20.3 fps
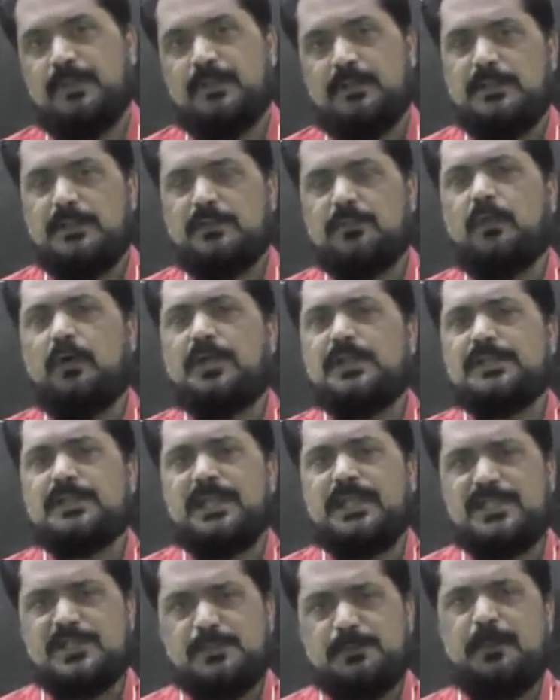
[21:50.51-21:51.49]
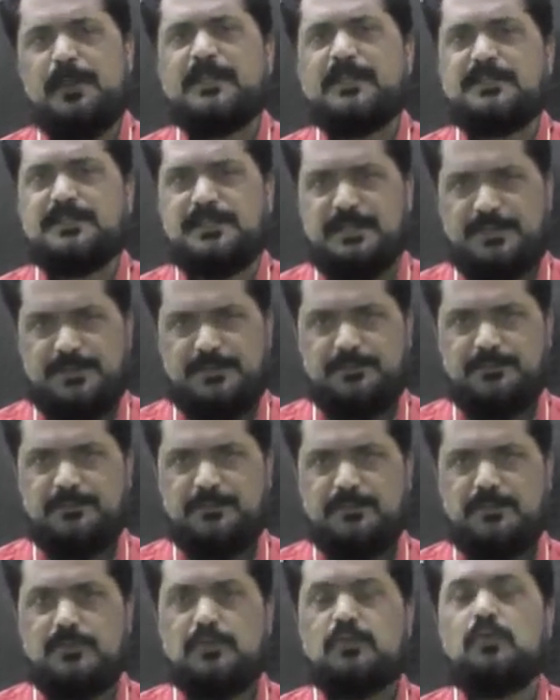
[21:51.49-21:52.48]
It was expected
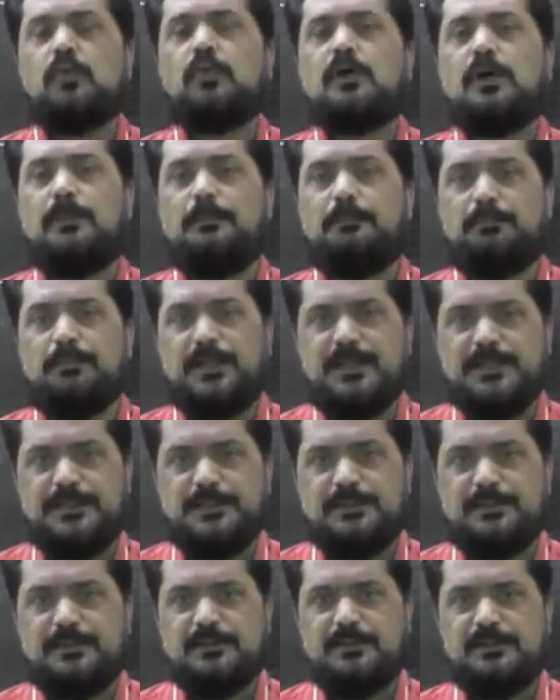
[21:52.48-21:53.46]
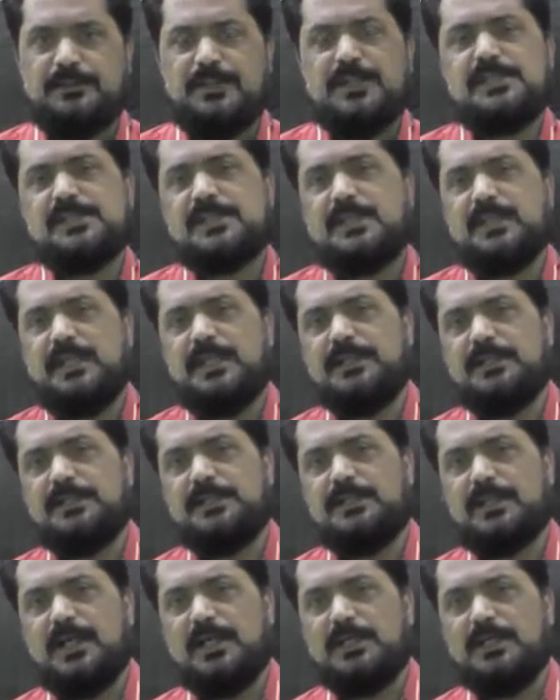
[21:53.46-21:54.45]
to complete this
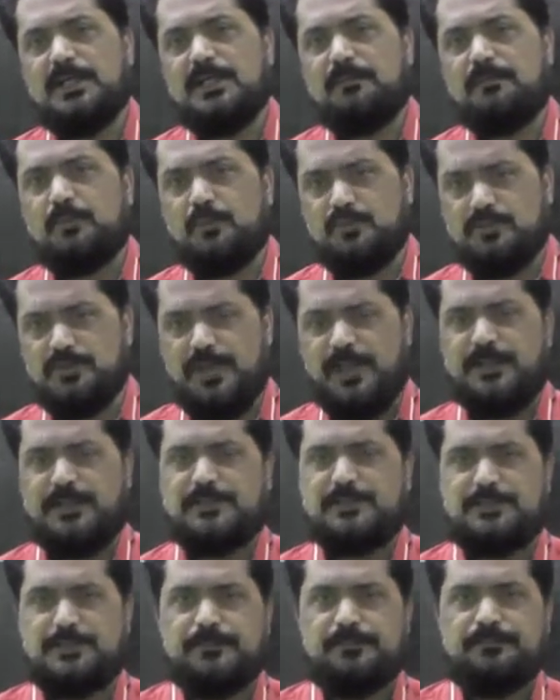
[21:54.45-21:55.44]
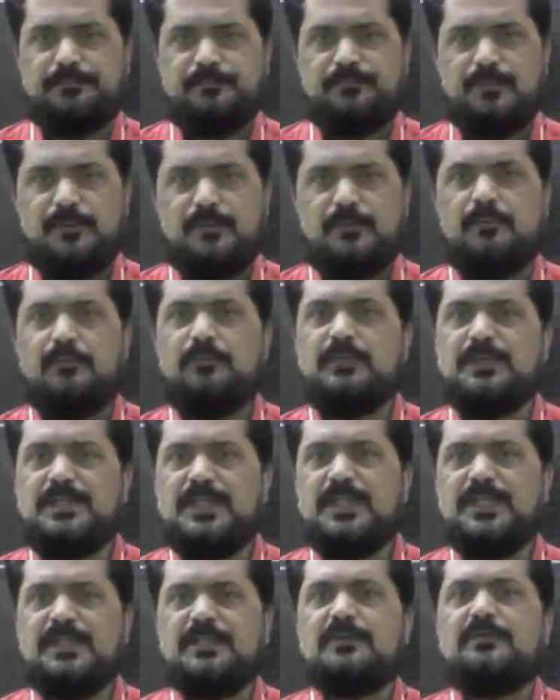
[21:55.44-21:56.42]
entire project
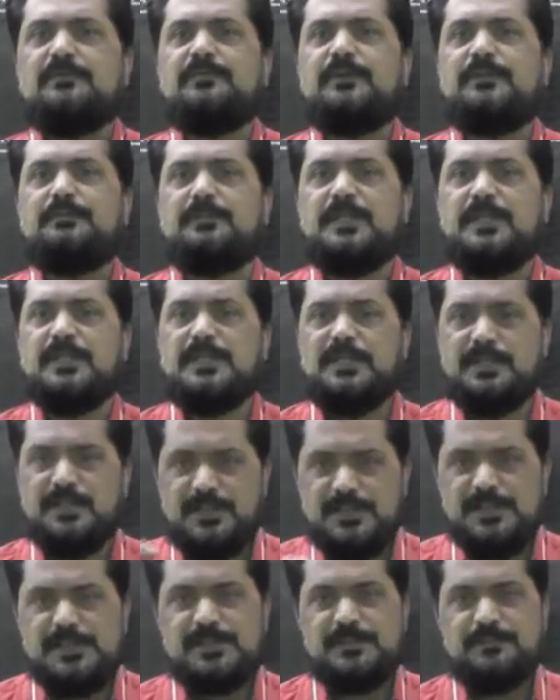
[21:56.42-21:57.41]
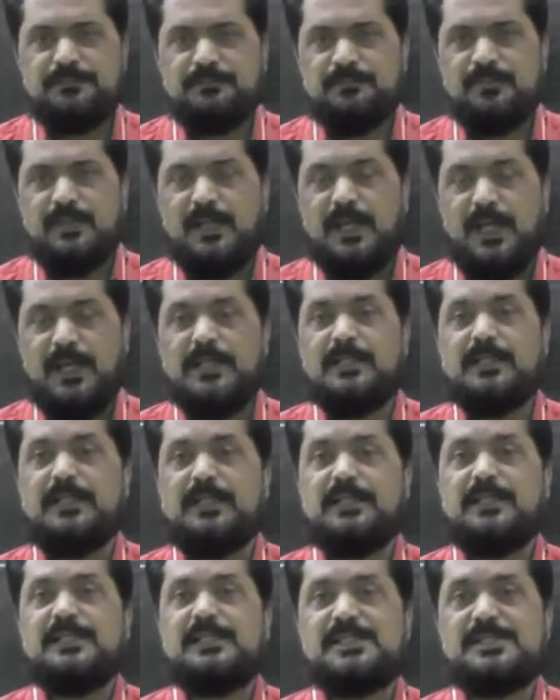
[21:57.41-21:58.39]
within 15 years, and
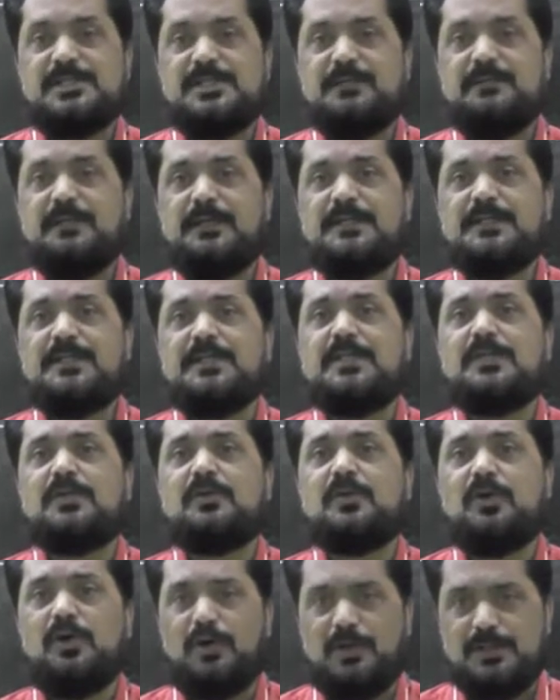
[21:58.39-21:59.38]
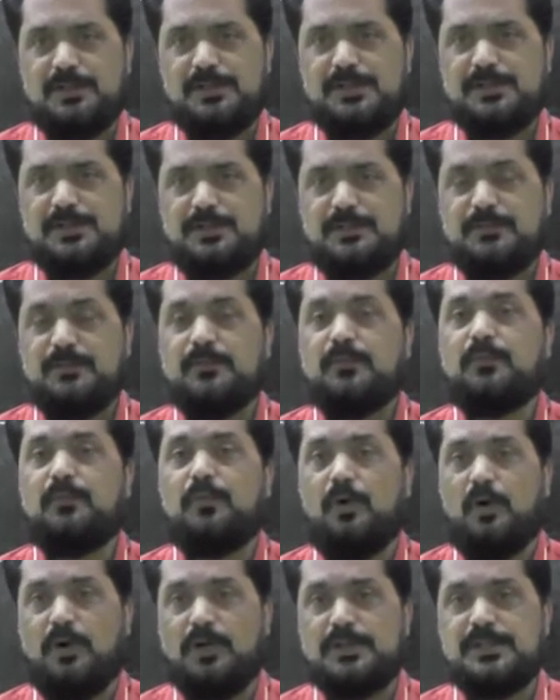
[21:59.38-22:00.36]
the estimated cost
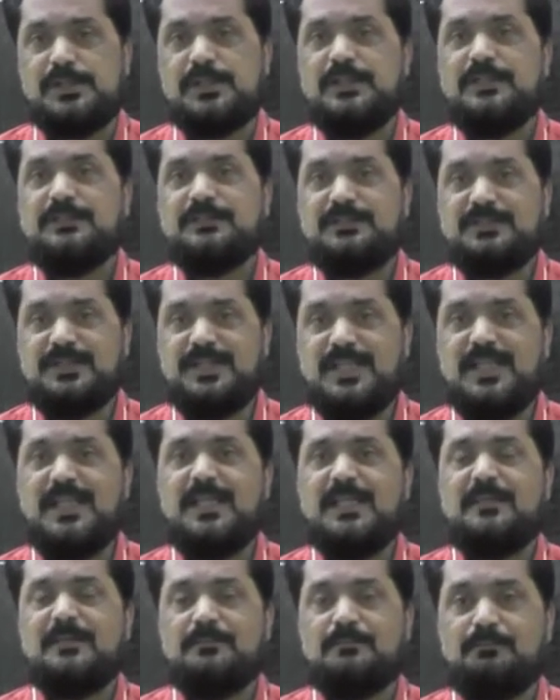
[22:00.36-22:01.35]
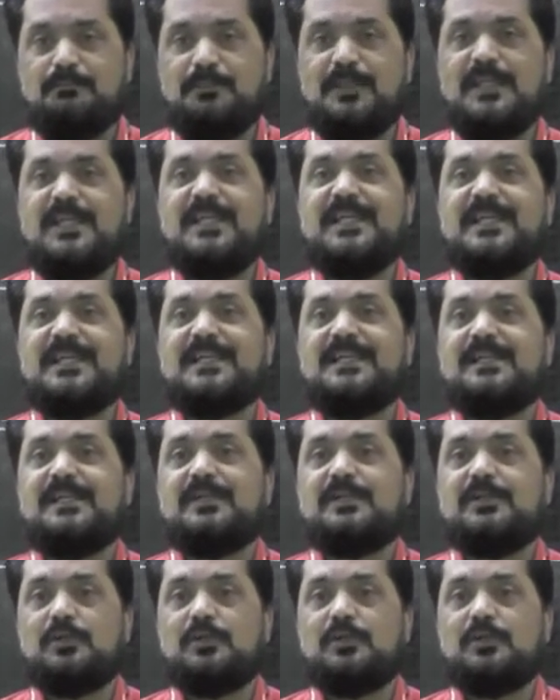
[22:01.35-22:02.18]
was $3 billion.